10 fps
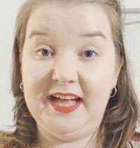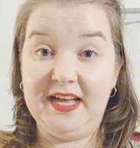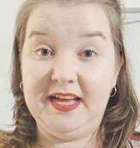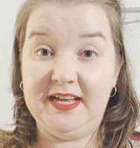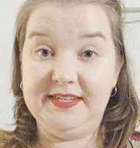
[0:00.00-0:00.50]

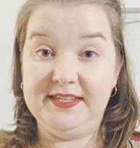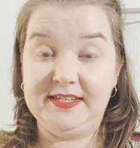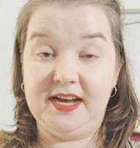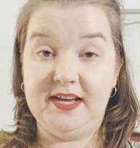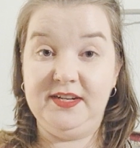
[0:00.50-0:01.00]
and
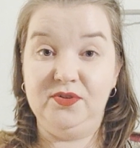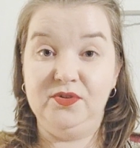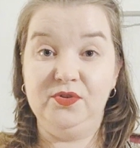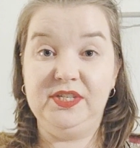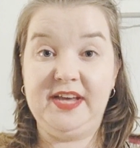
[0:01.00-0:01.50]
I
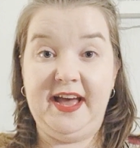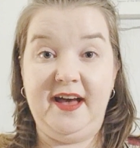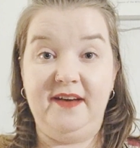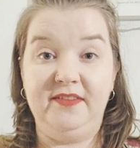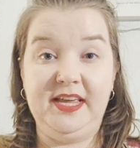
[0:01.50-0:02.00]
don't
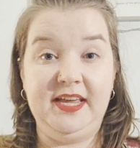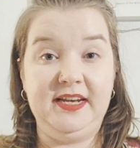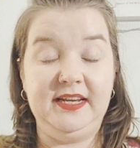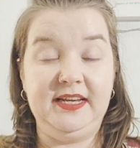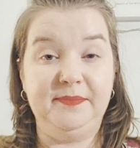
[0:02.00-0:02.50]
have
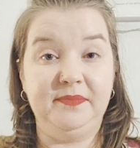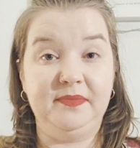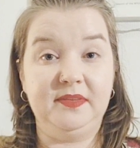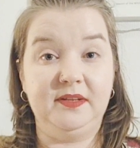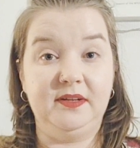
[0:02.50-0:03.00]
any
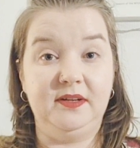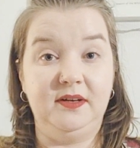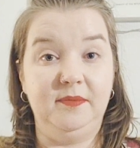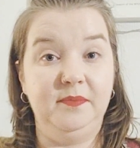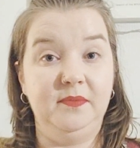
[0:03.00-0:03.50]

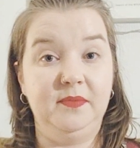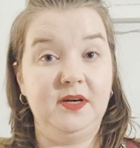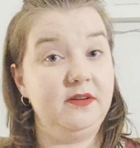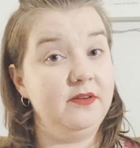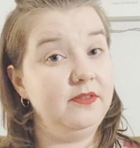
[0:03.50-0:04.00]

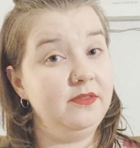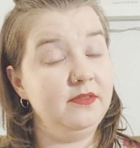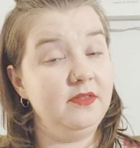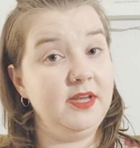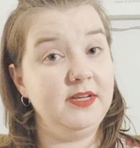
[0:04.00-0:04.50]
other
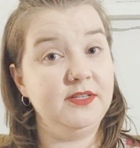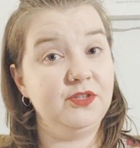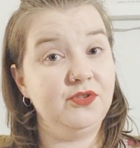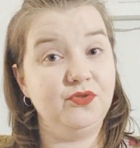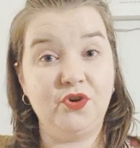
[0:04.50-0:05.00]

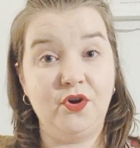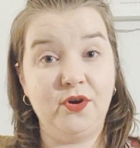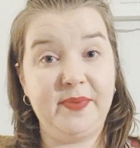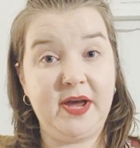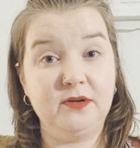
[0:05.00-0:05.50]
things to talk
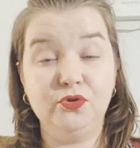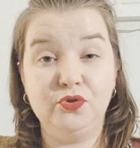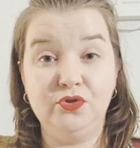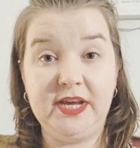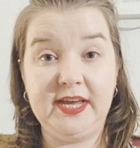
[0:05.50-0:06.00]
about
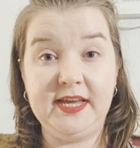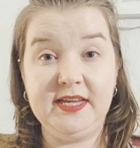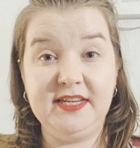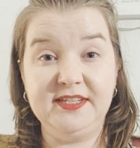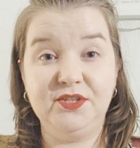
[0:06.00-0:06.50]

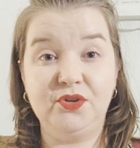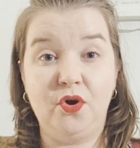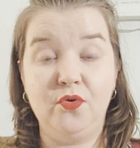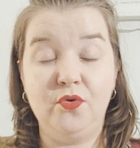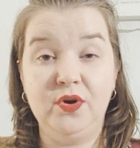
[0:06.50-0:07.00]
today,
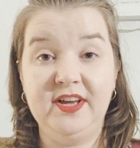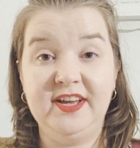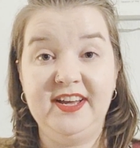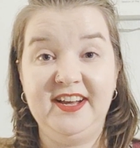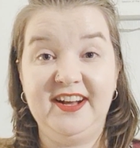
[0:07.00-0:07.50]
so
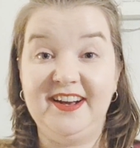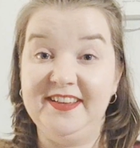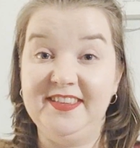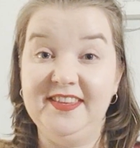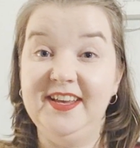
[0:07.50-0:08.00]

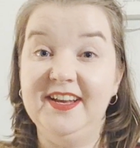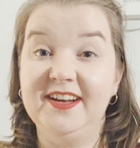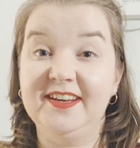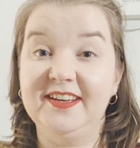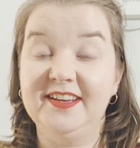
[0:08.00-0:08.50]
I think
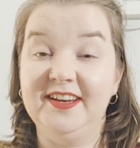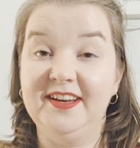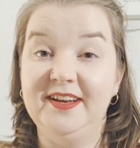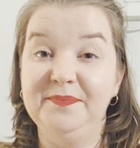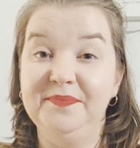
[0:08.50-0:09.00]

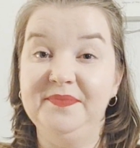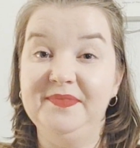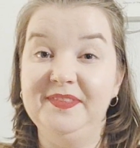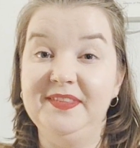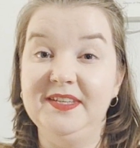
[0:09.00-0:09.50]

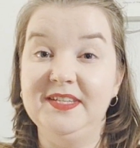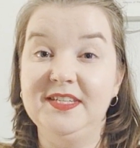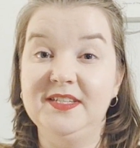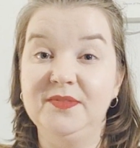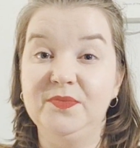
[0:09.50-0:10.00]

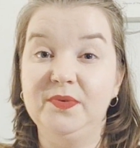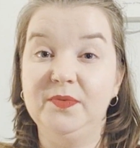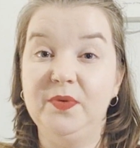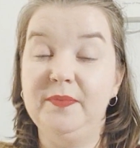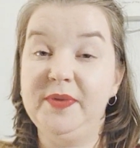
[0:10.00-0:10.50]
this
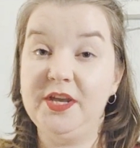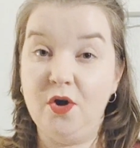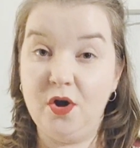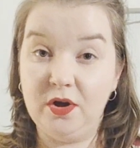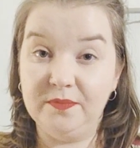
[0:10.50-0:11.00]
will be
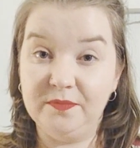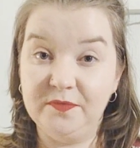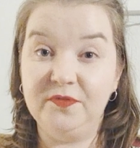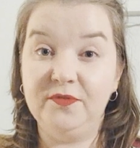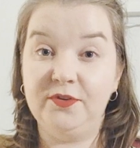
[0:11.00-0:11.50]
all
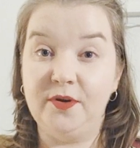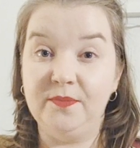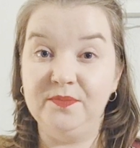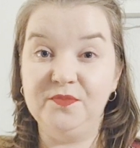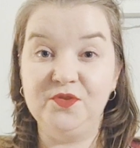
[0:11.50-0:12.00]

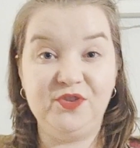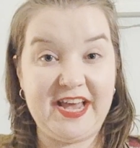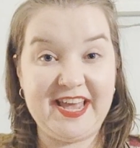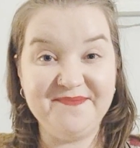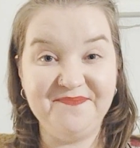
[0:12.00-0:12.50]
from
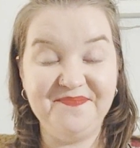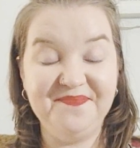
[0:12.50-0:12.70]
today.